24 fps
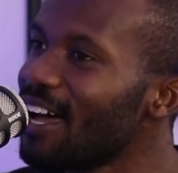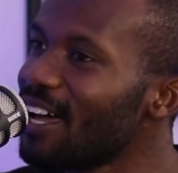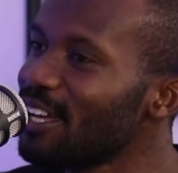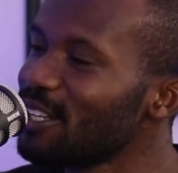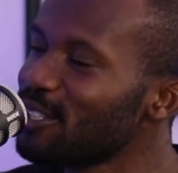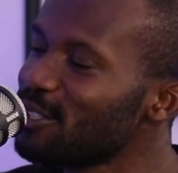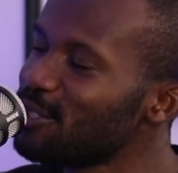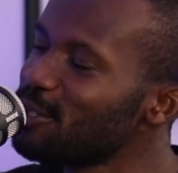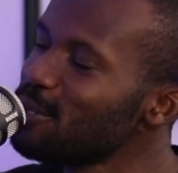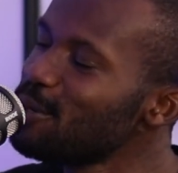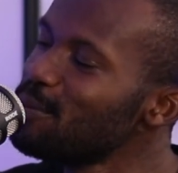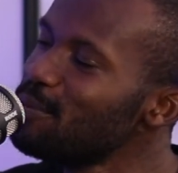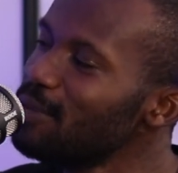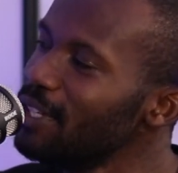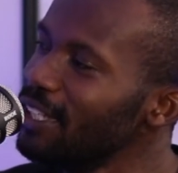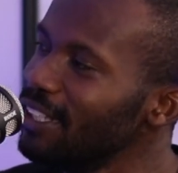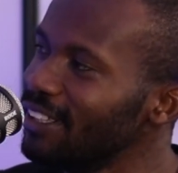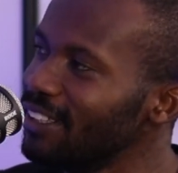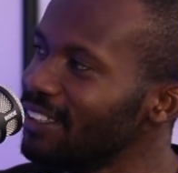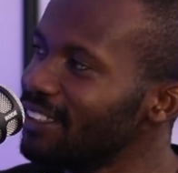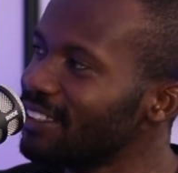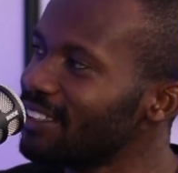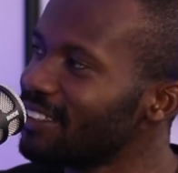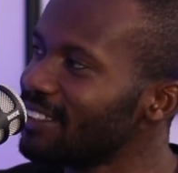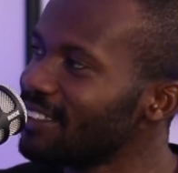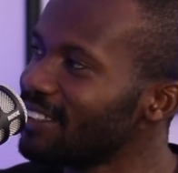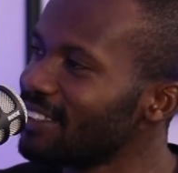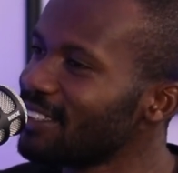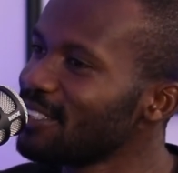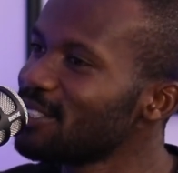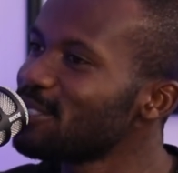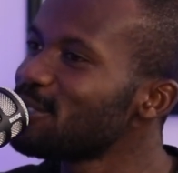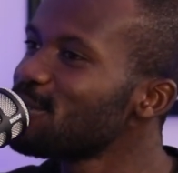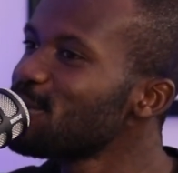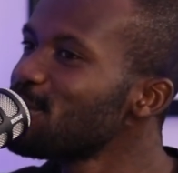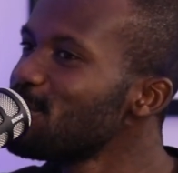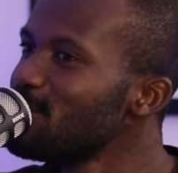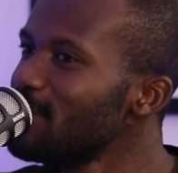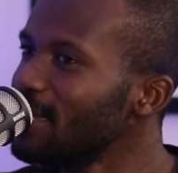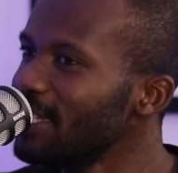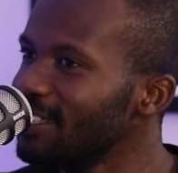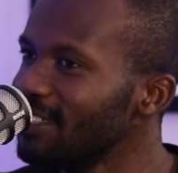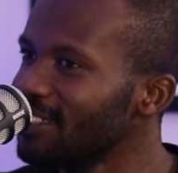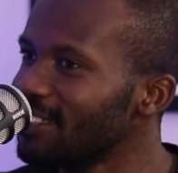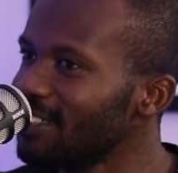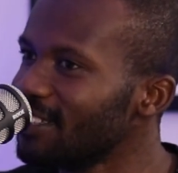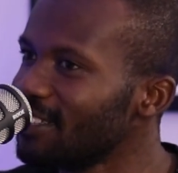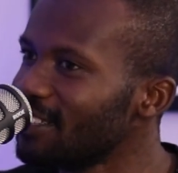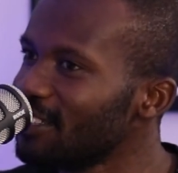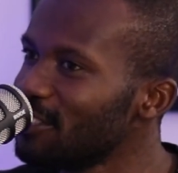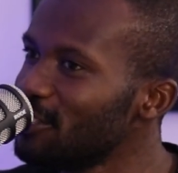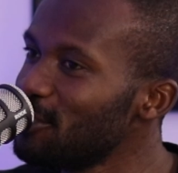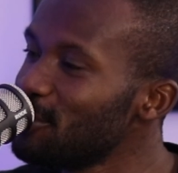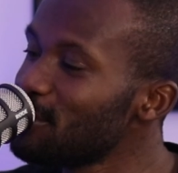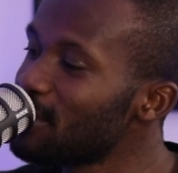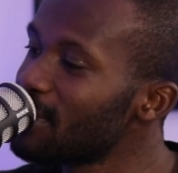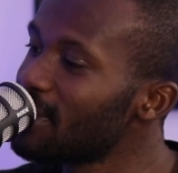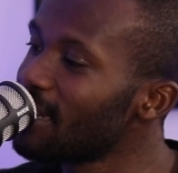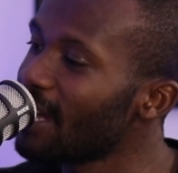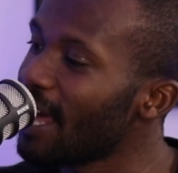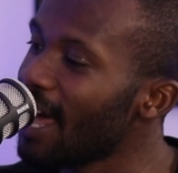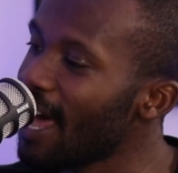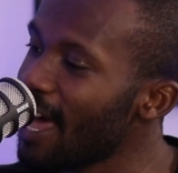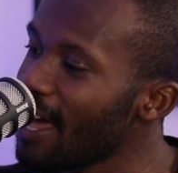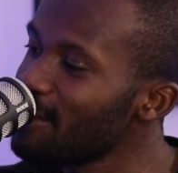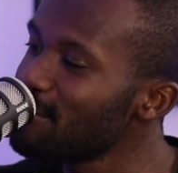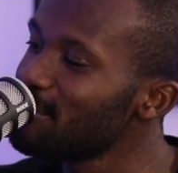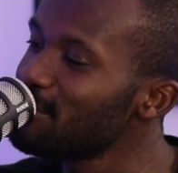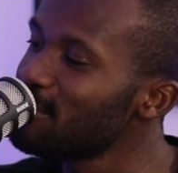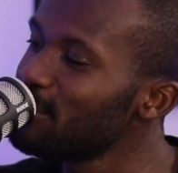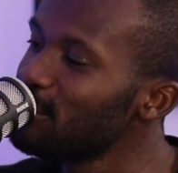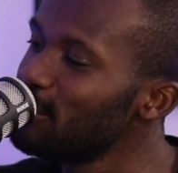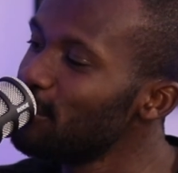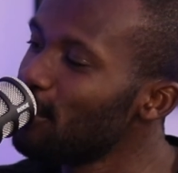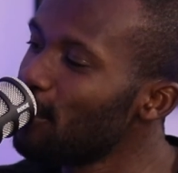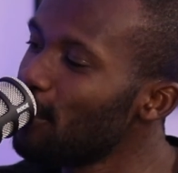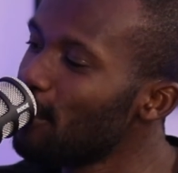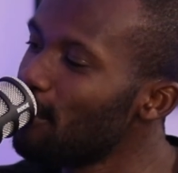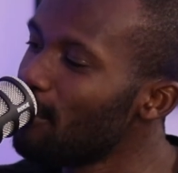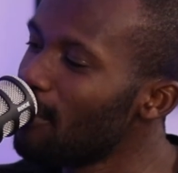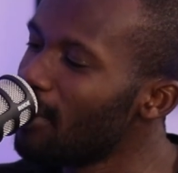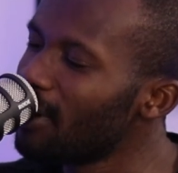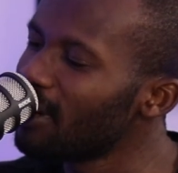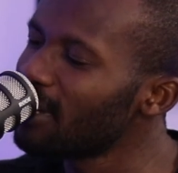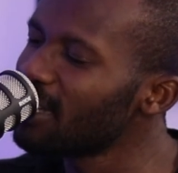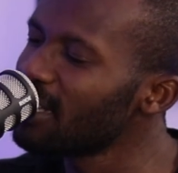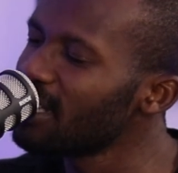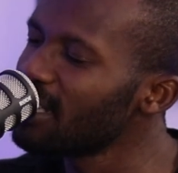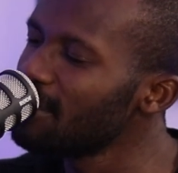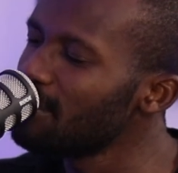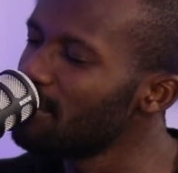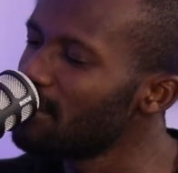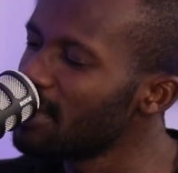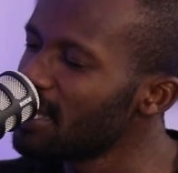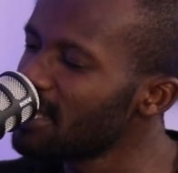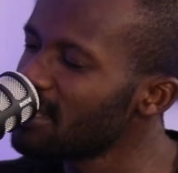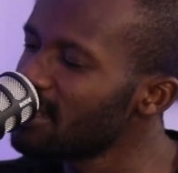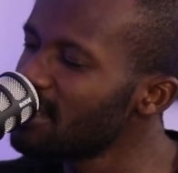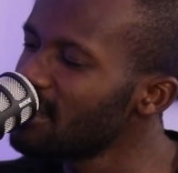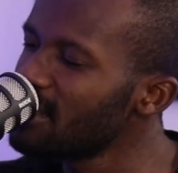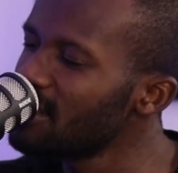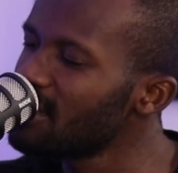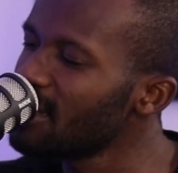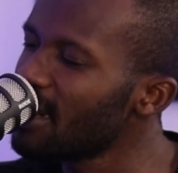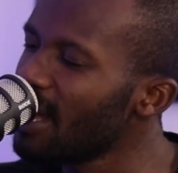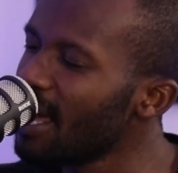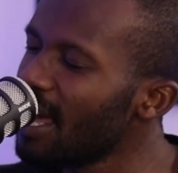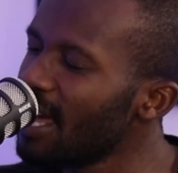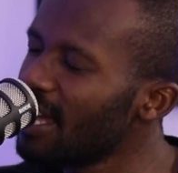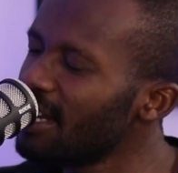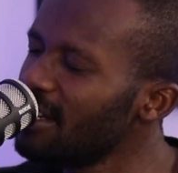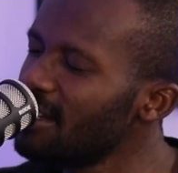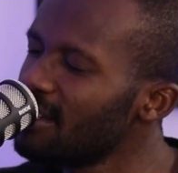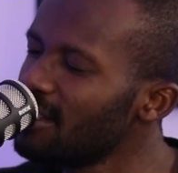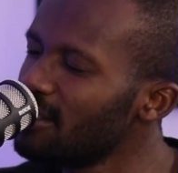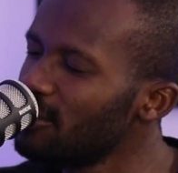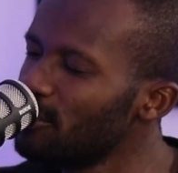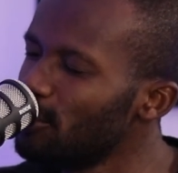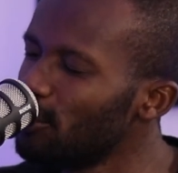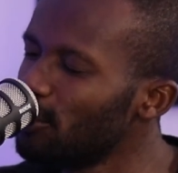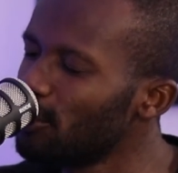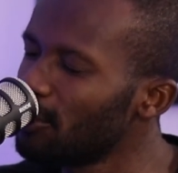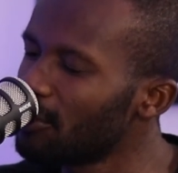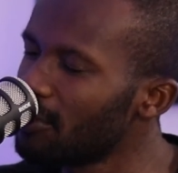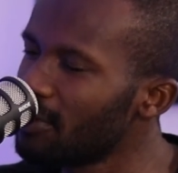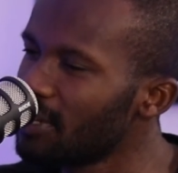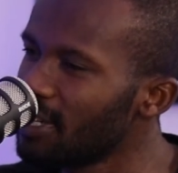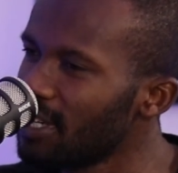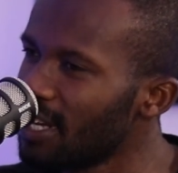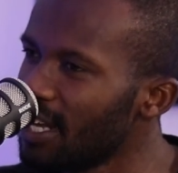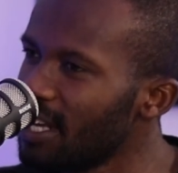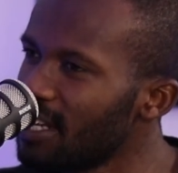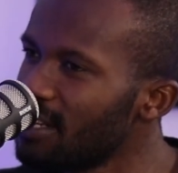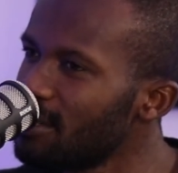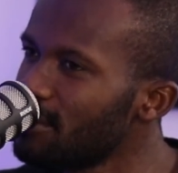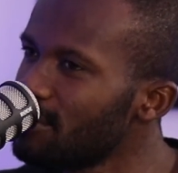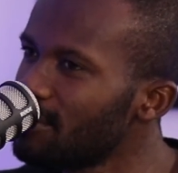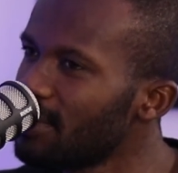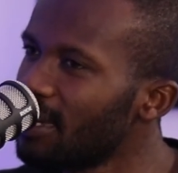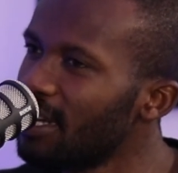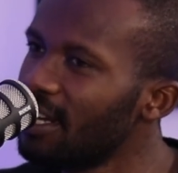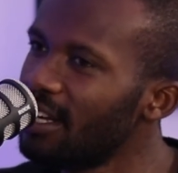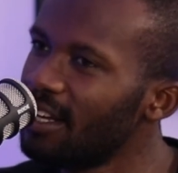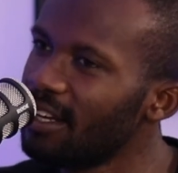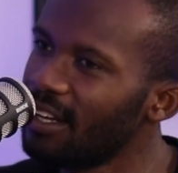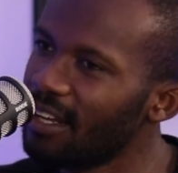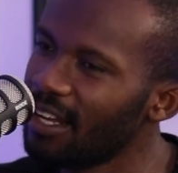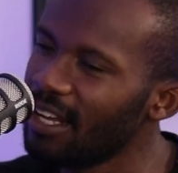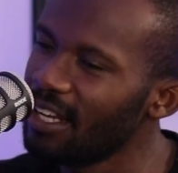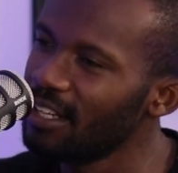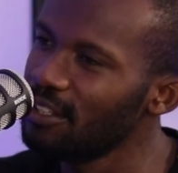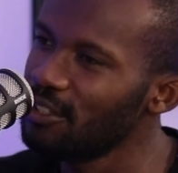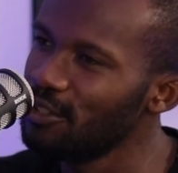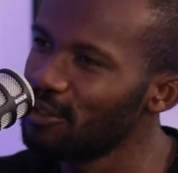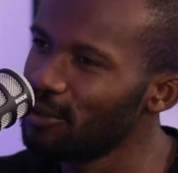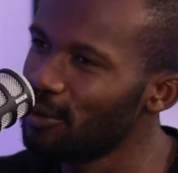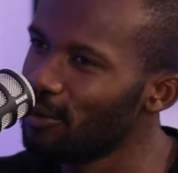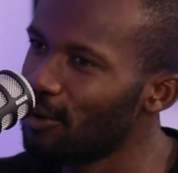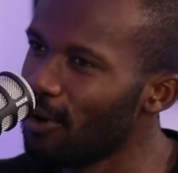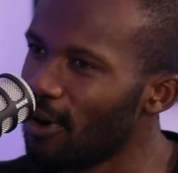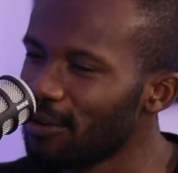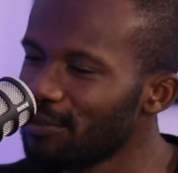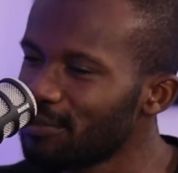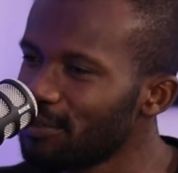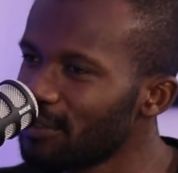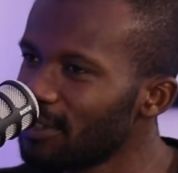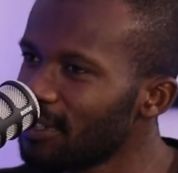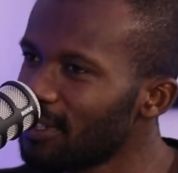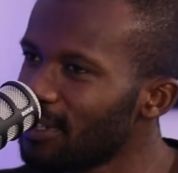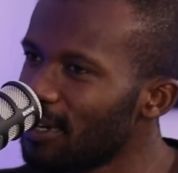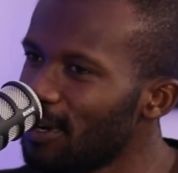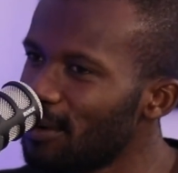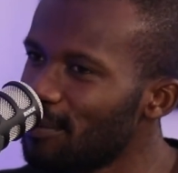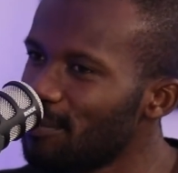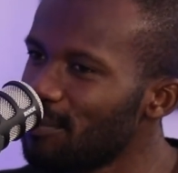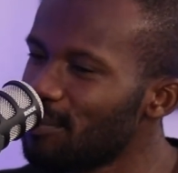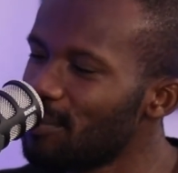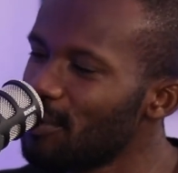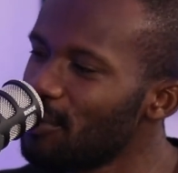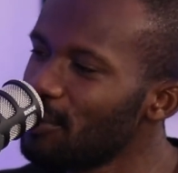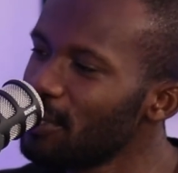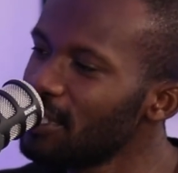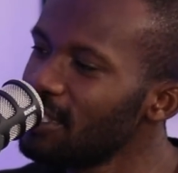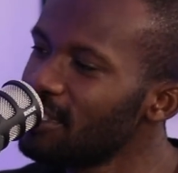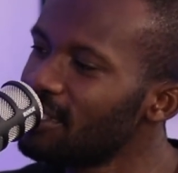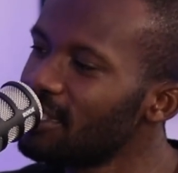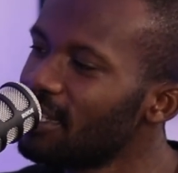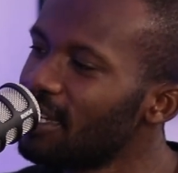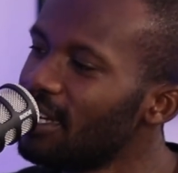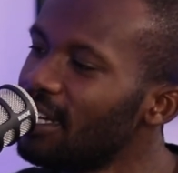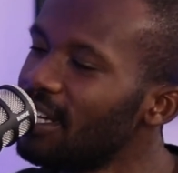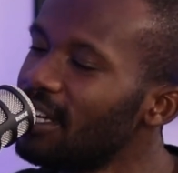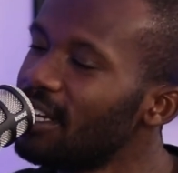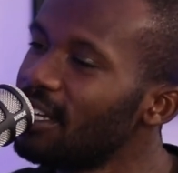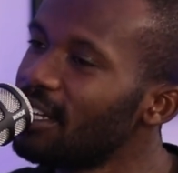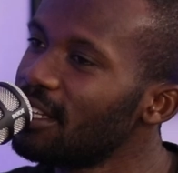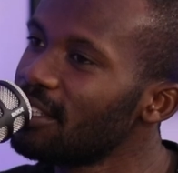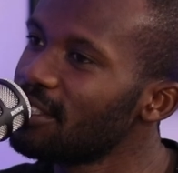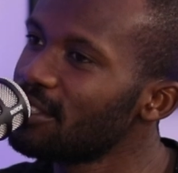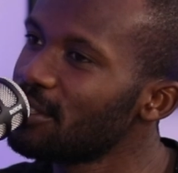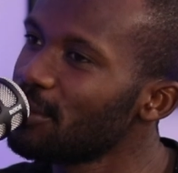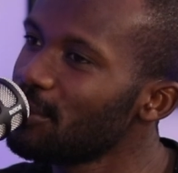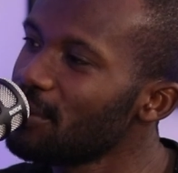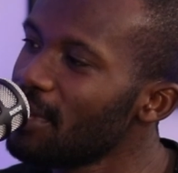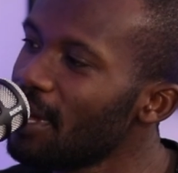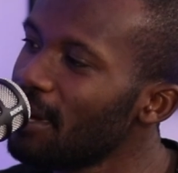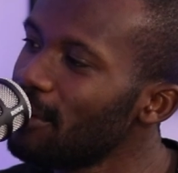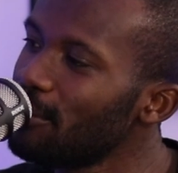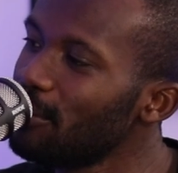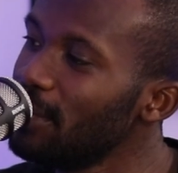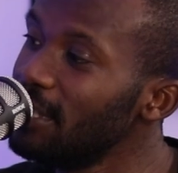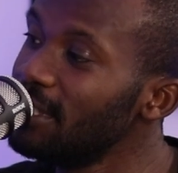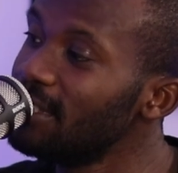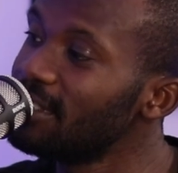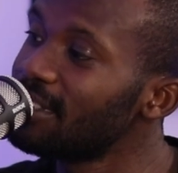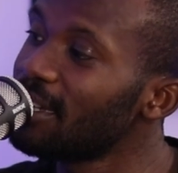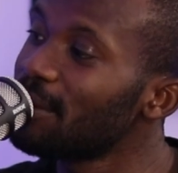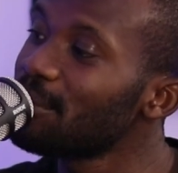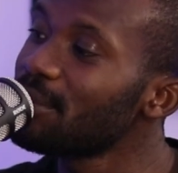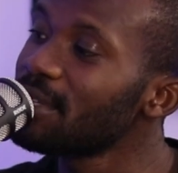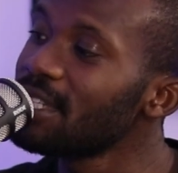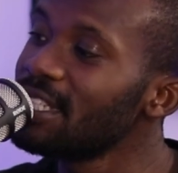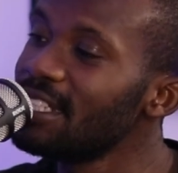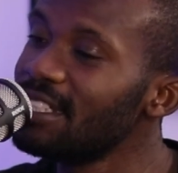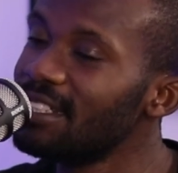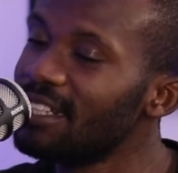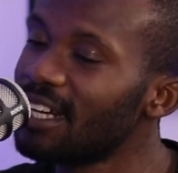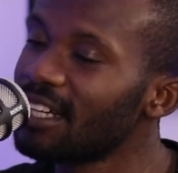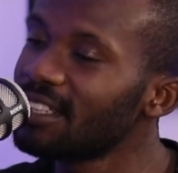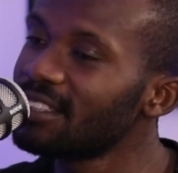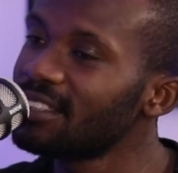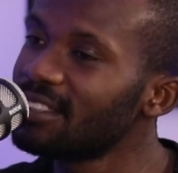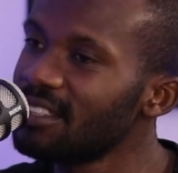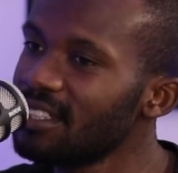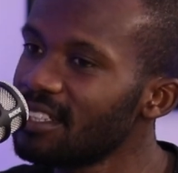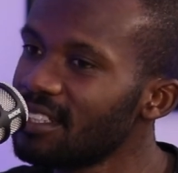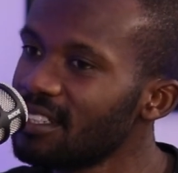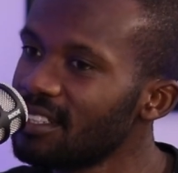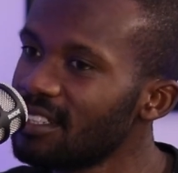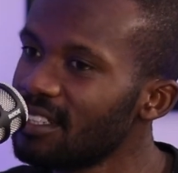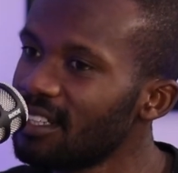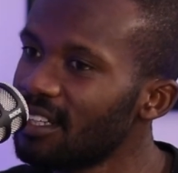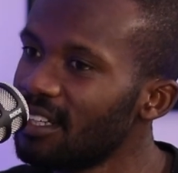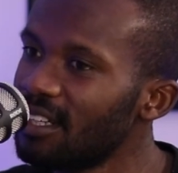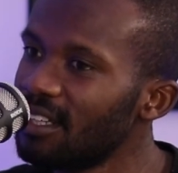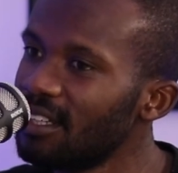Assuming you can have your marketing message and your creative and your offer on point, so that when somebody does see it,